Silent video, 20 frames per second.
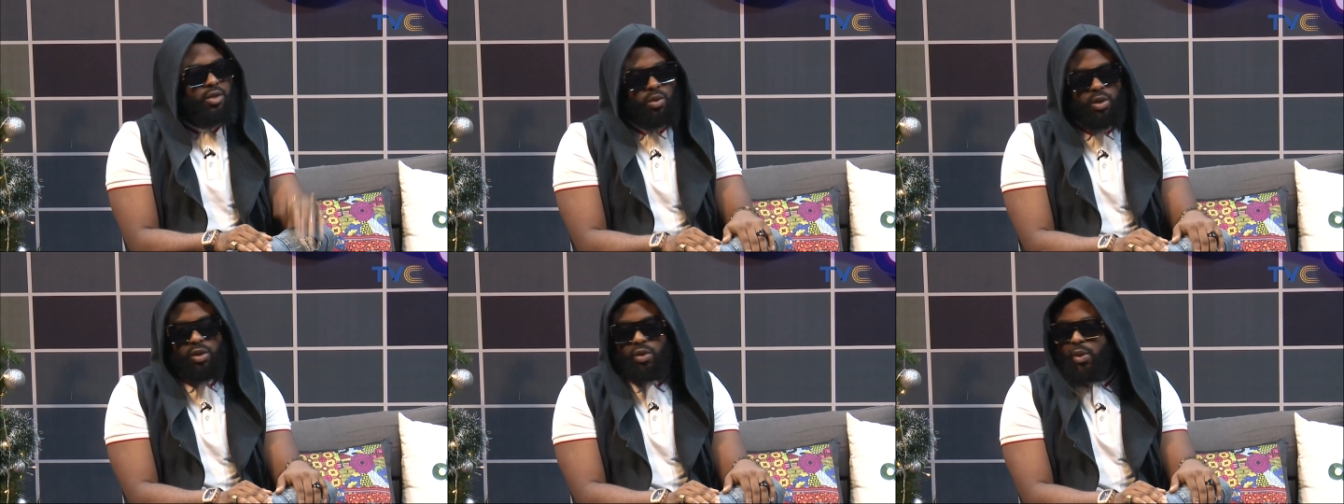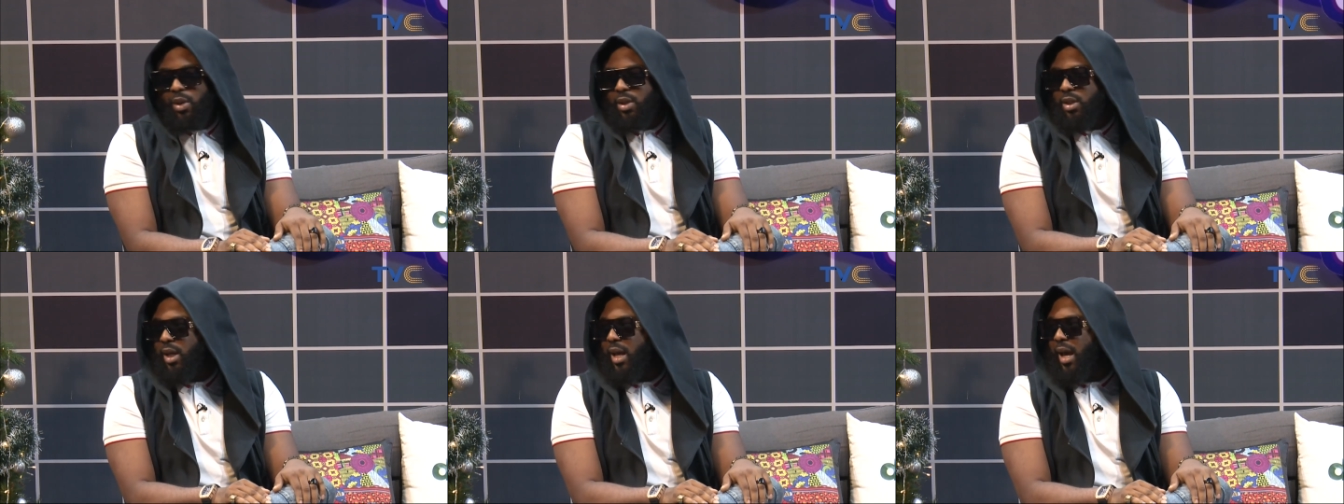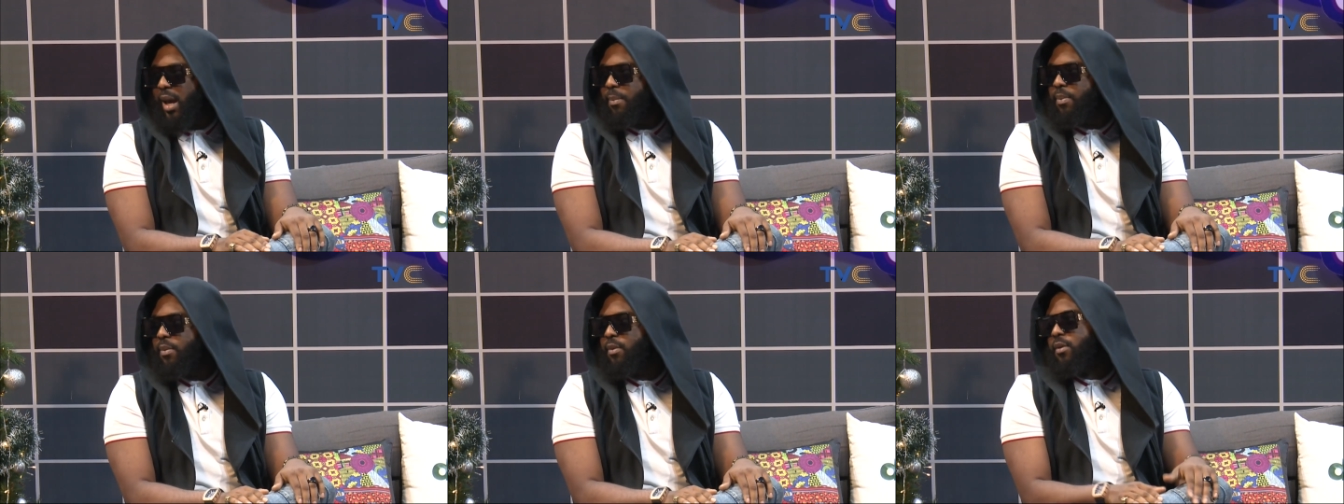2020
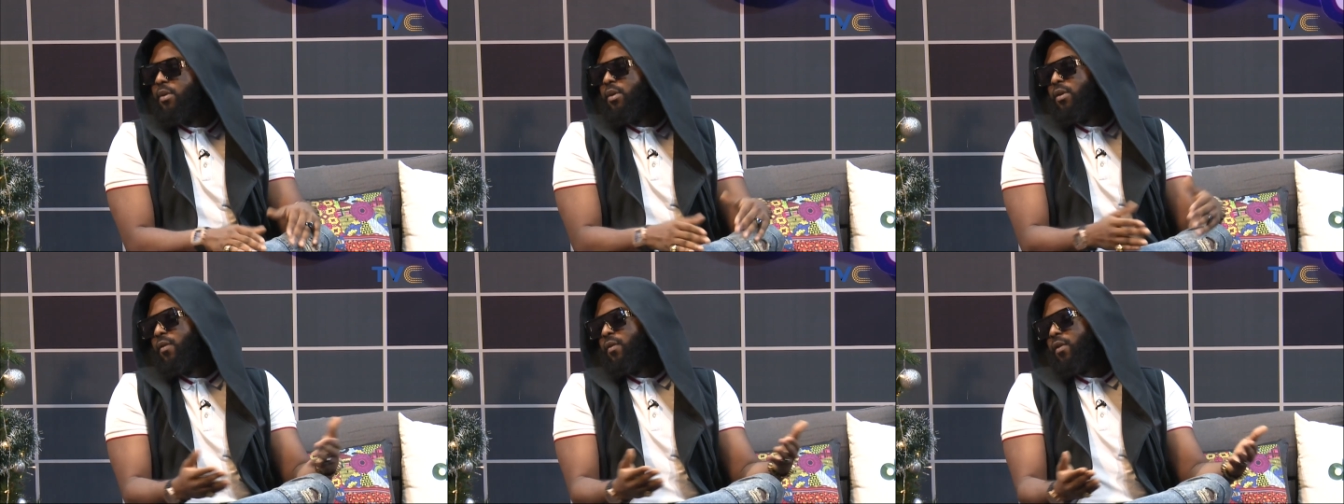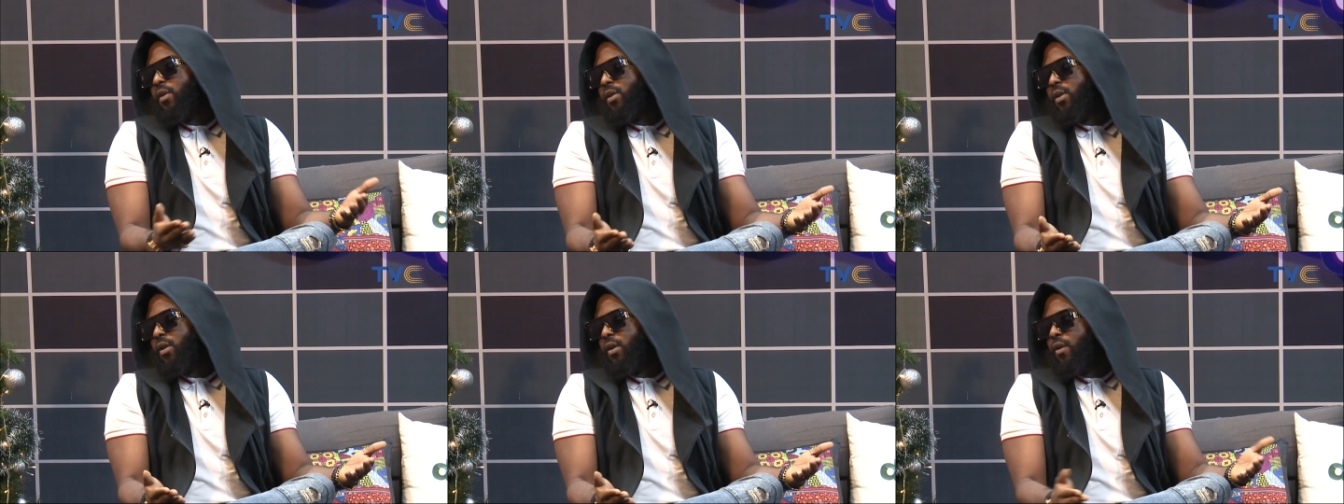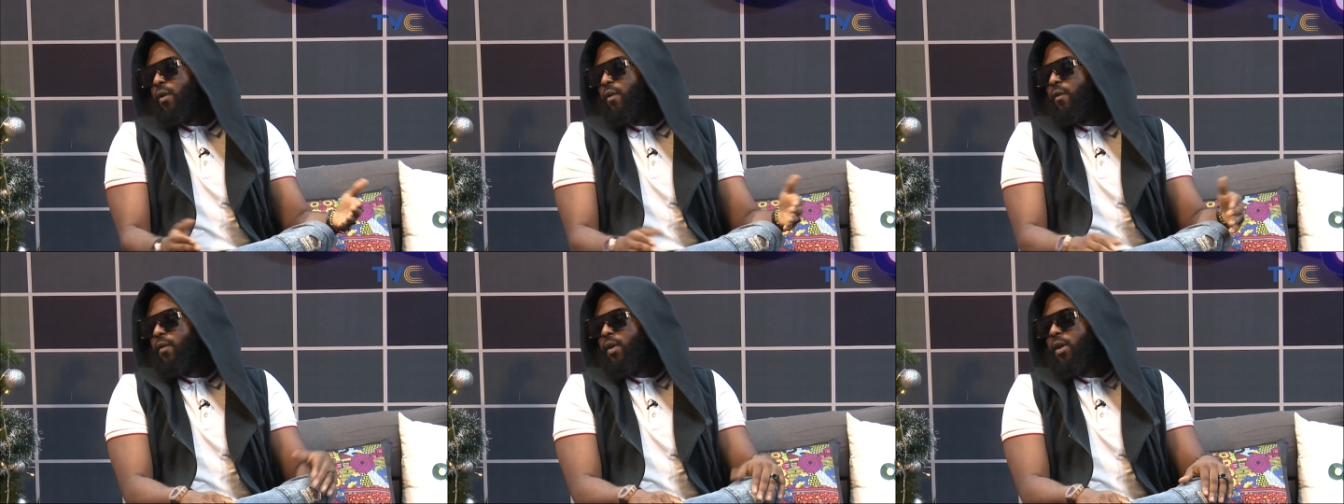happened, obviously,
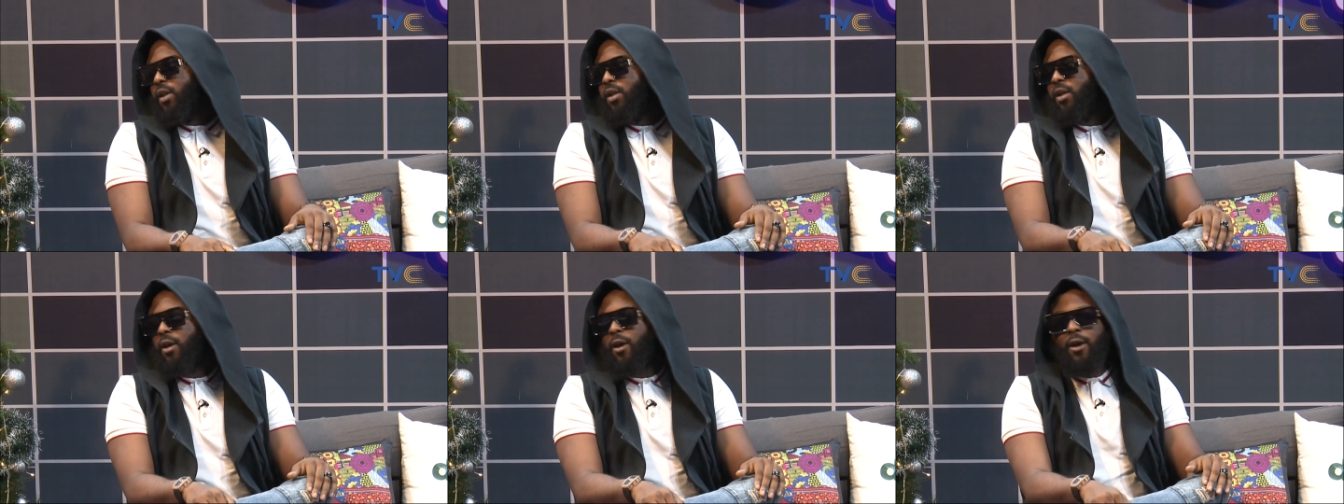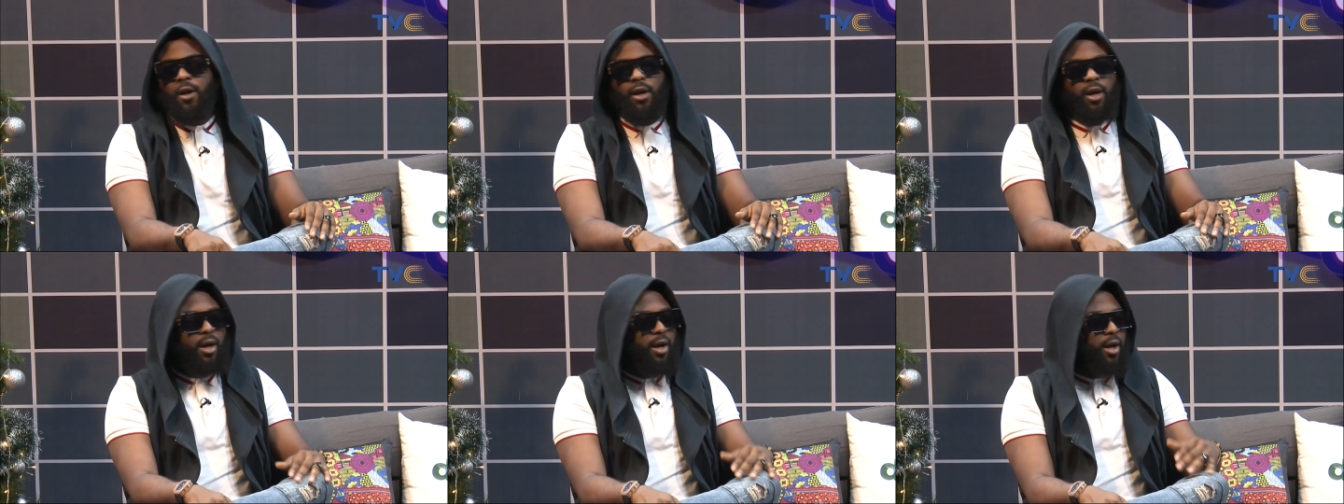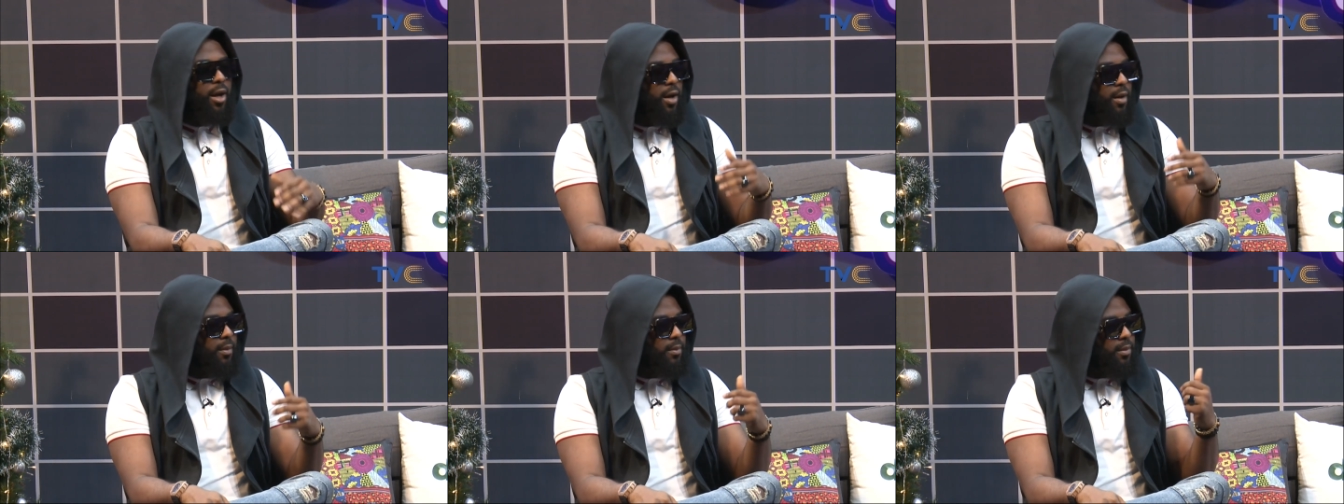COVID. Yeah.
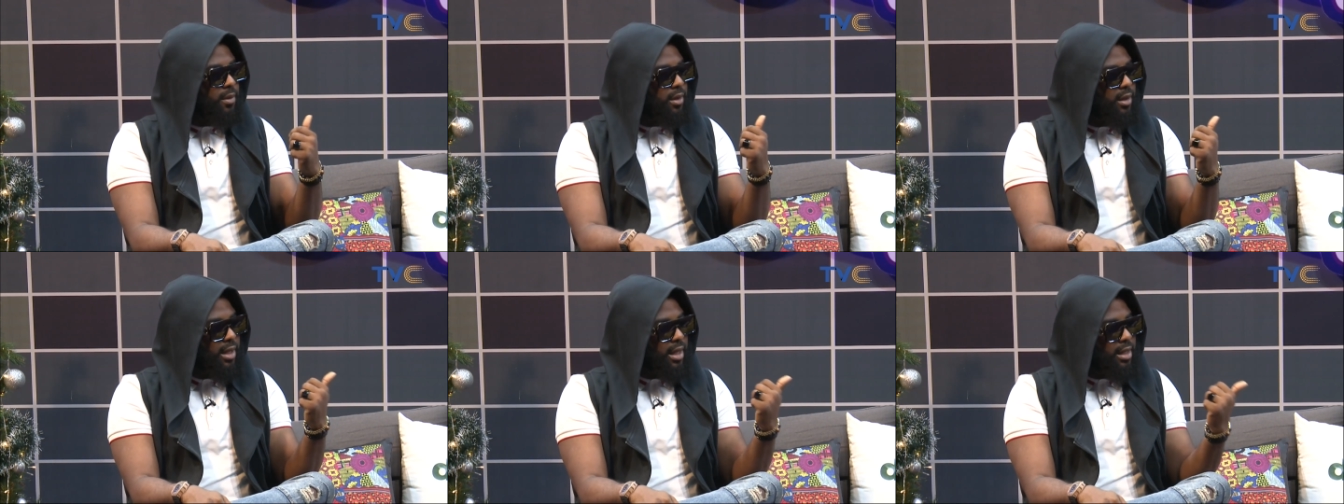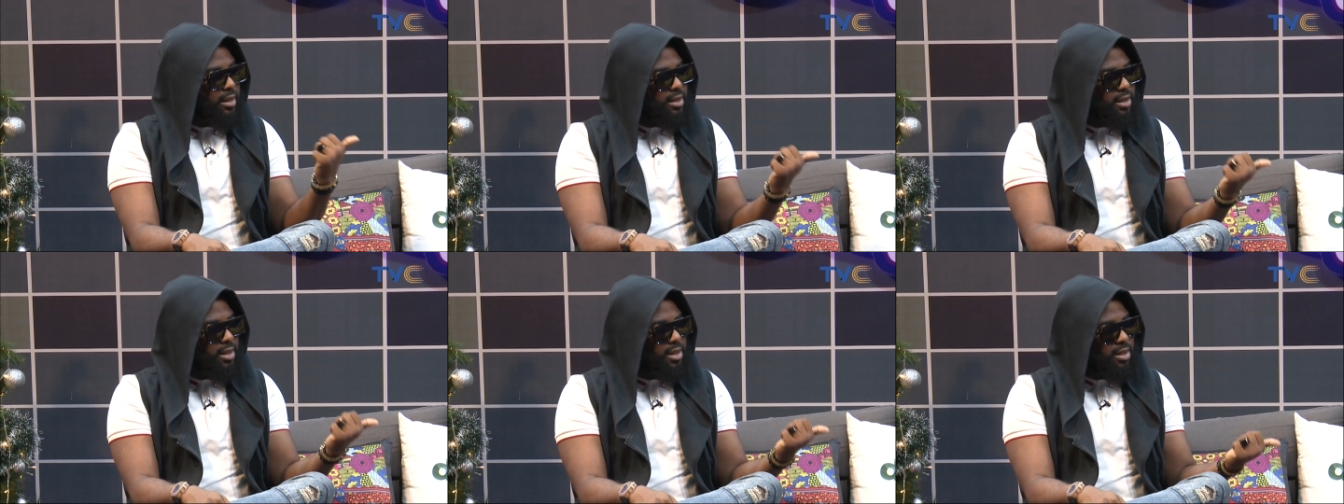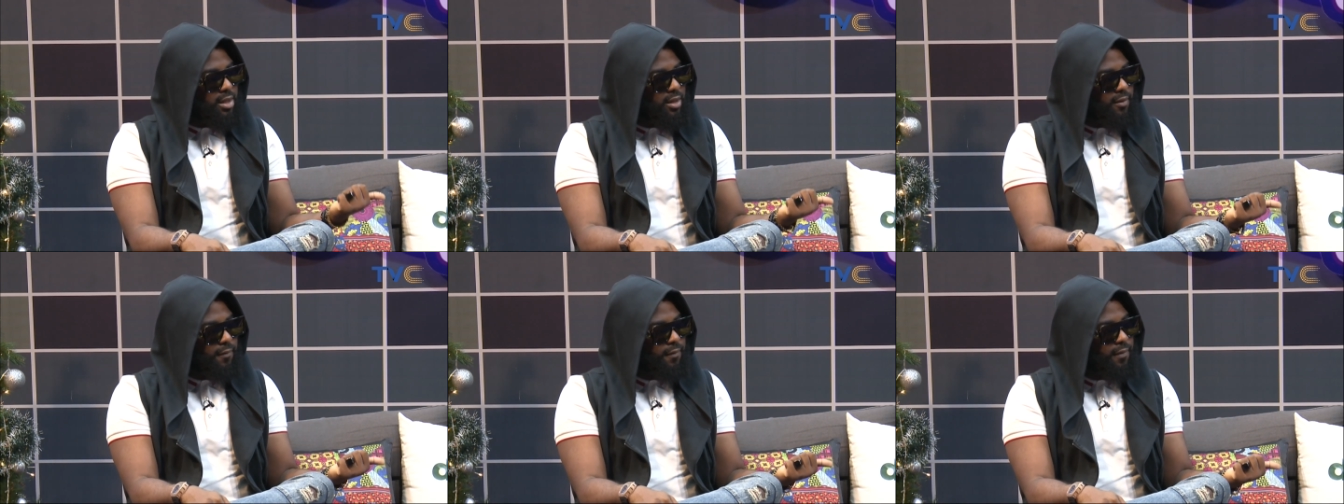Um, yeah. Mm. Then I did the